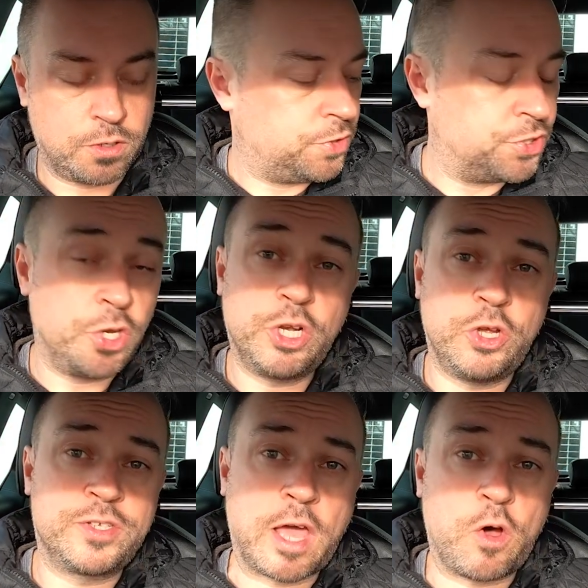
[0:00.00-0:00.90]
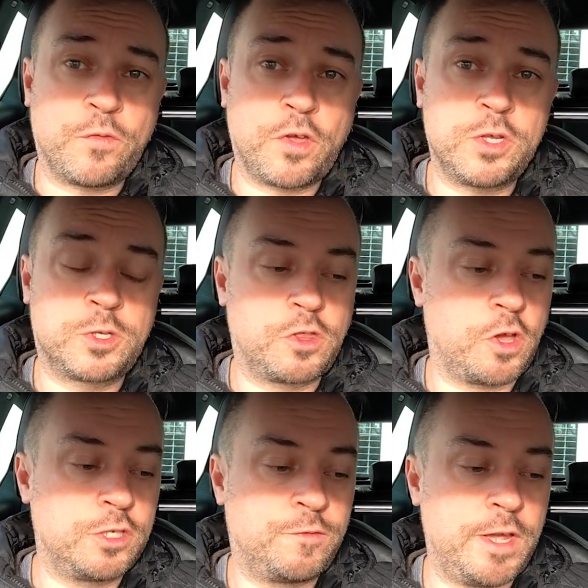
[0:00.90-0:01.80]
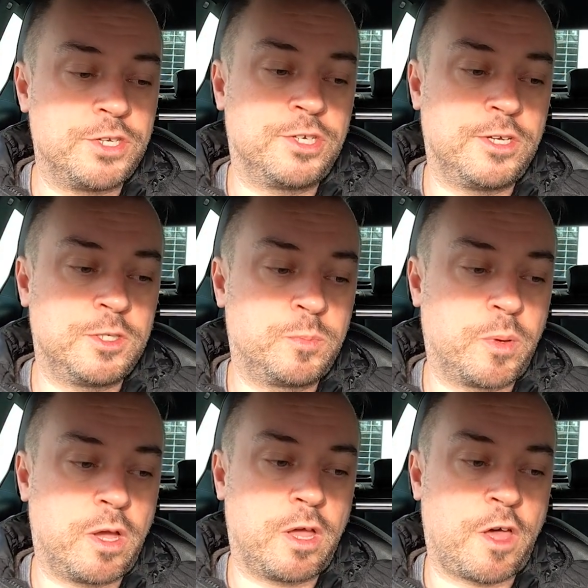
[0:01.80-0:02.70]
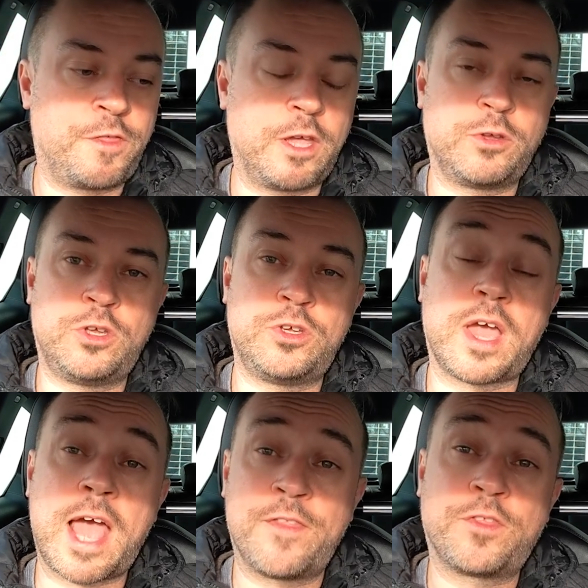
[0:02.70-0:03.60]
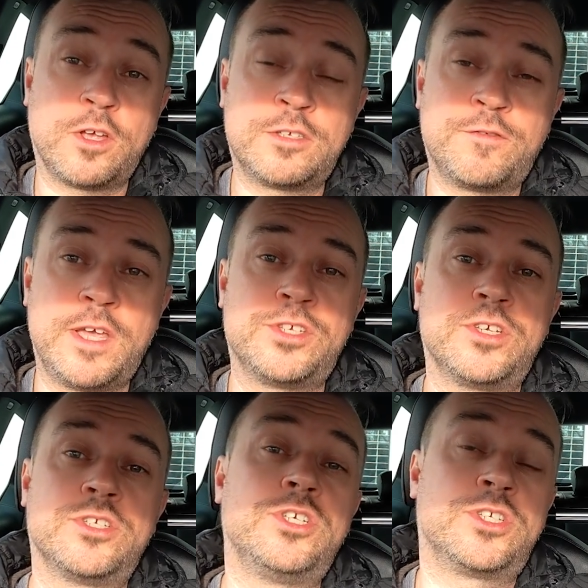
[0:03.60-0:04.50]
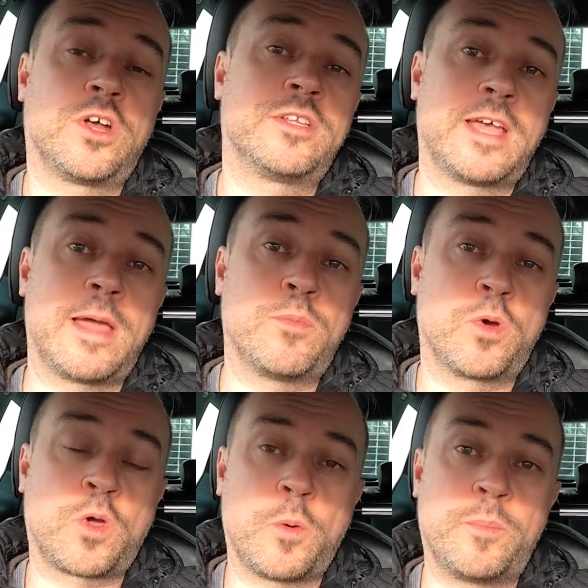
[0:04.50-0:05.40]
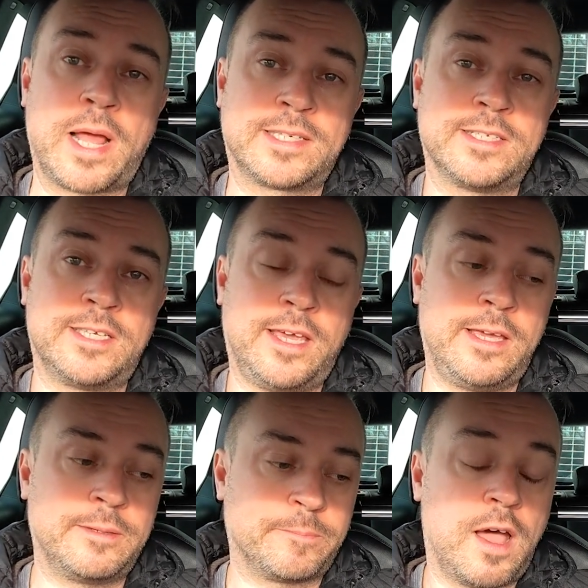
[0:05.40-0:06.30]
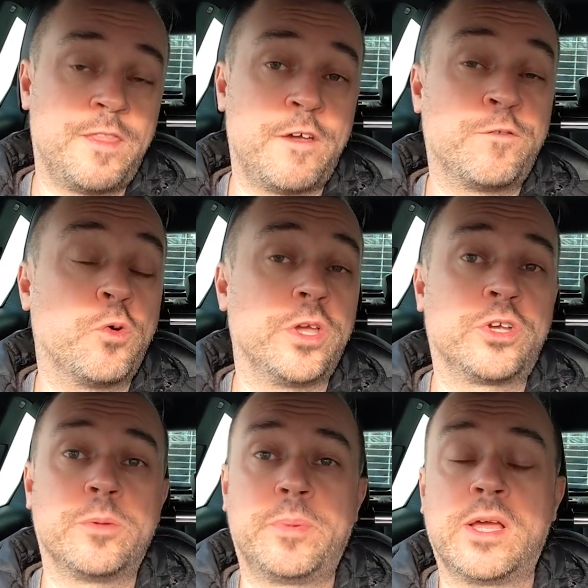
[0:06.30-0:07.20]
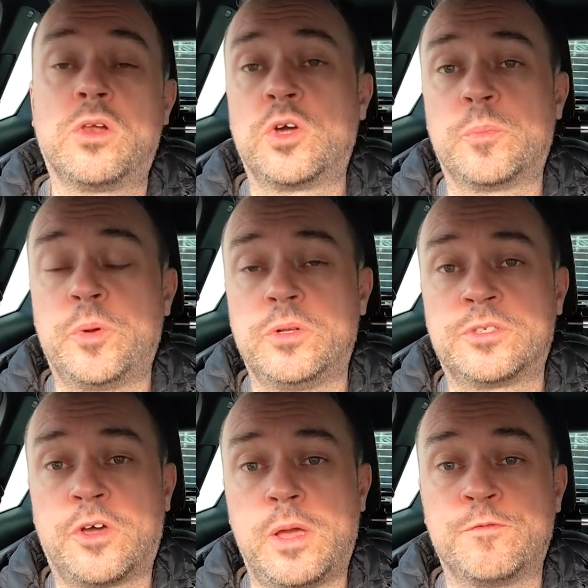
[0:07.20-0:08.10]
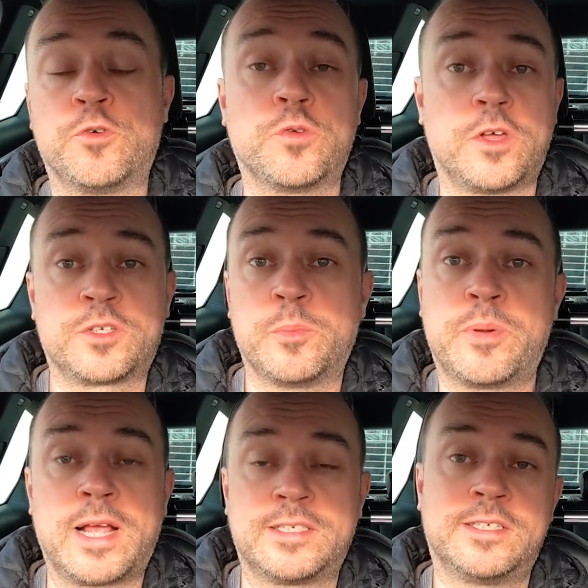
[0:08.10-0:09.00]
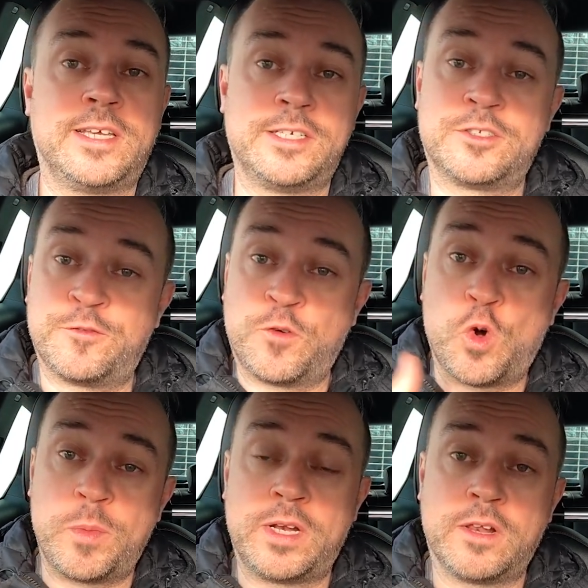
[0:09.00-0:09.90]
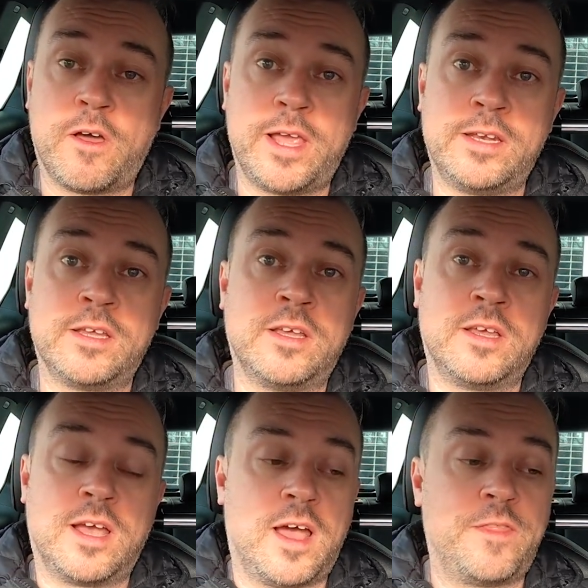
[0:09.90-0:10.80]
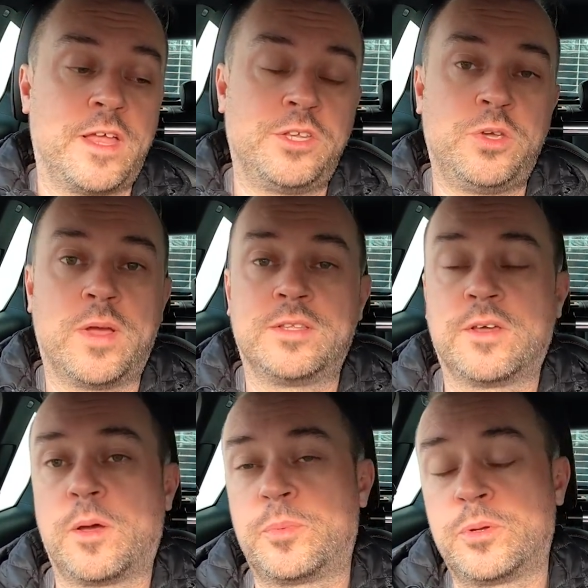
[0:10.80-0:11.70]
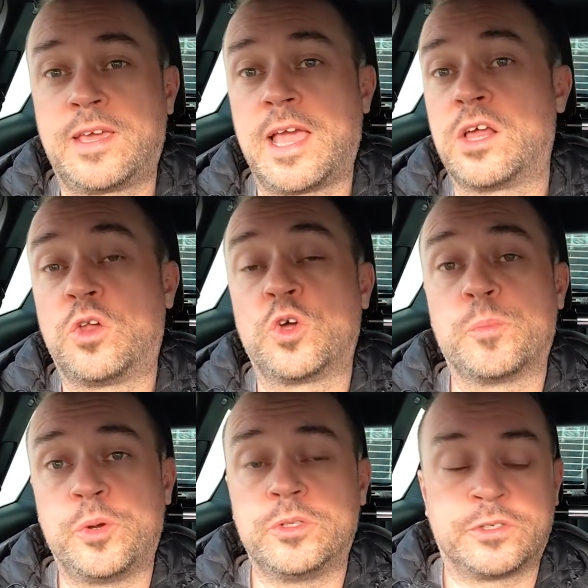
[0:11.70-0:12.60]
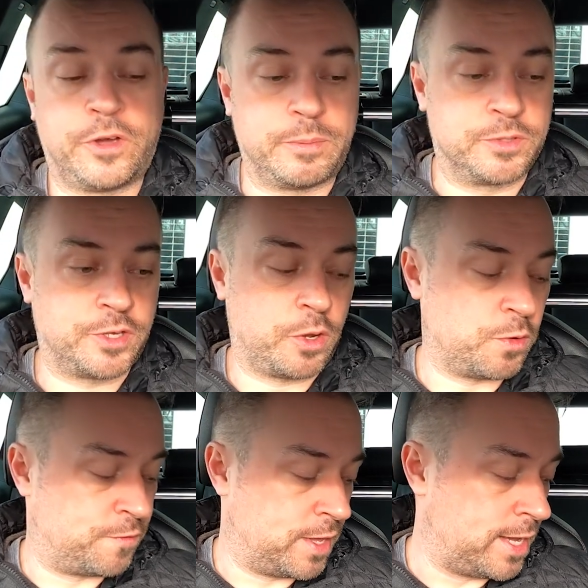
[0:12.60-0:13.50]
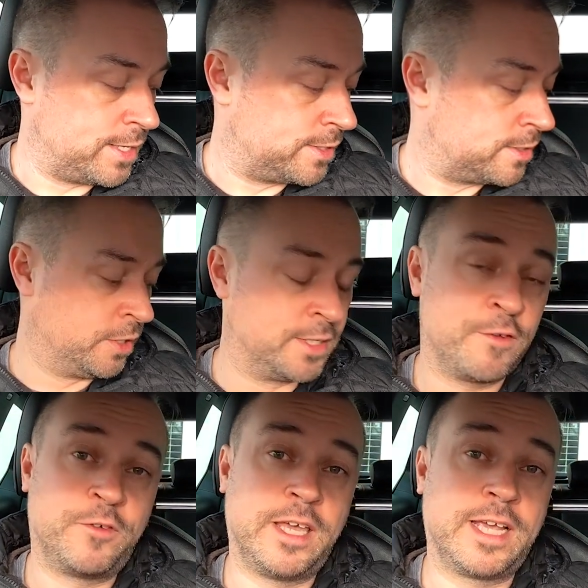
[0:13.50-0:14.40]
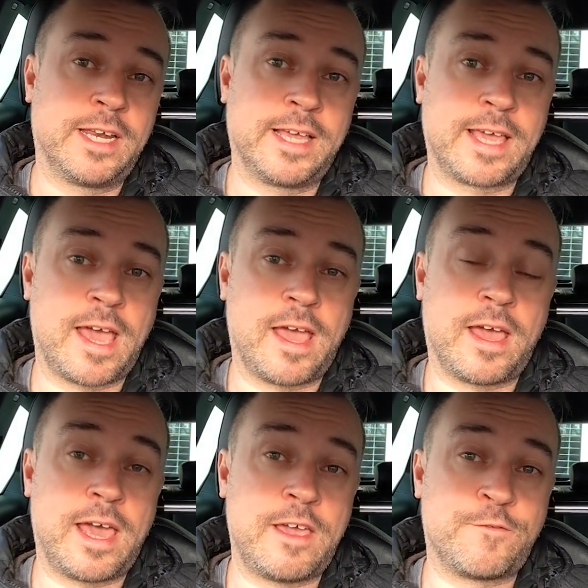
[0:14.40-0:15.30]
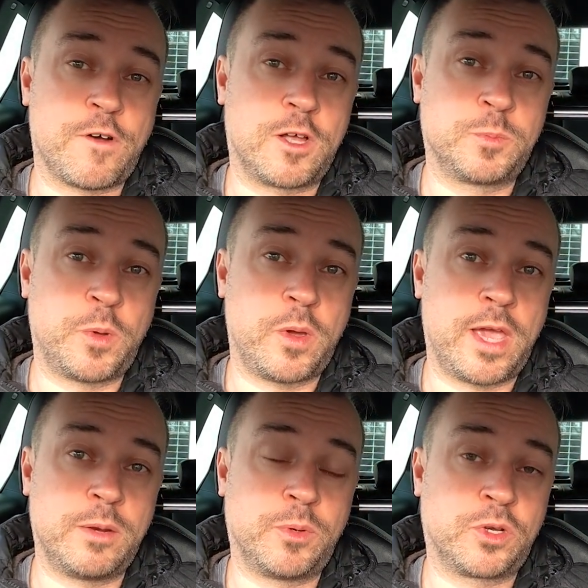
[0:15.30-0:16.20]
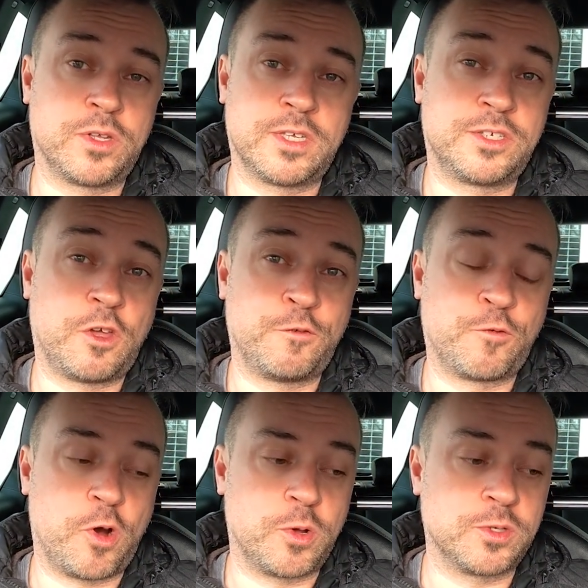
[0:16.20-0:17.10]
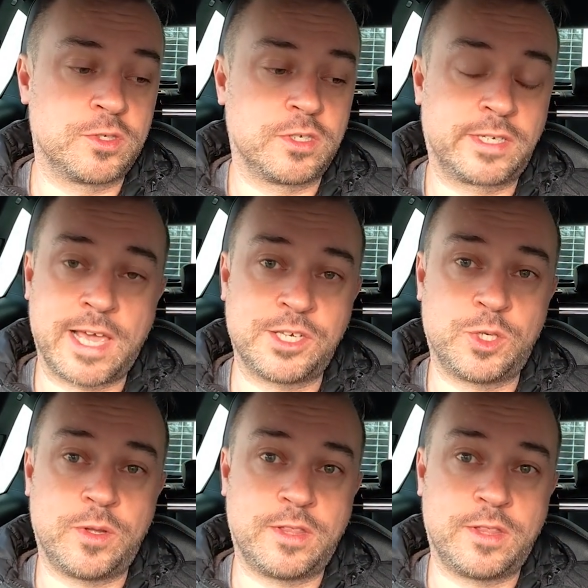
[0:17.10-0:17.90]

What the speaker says: you do lose out on those features, but I think you add those features and you start to add more complexity, and therefore it could be a longer boot time for all those complexities to form in line, and then you end up getting a longer boot time. So with these, you're definitely going to get a fast boot in because there's no frills, gets you in